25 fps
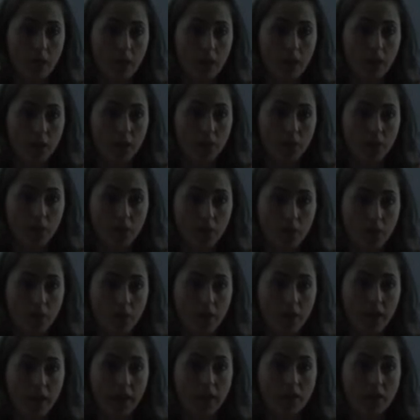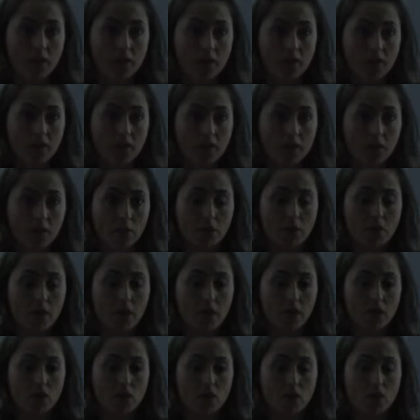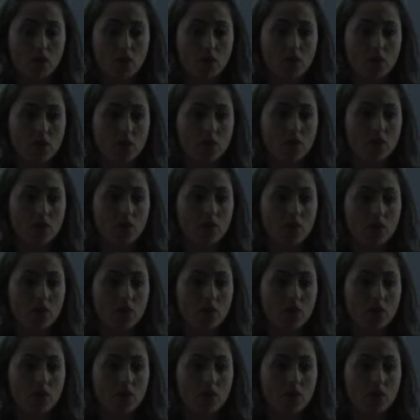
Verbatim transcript: If you find some tension,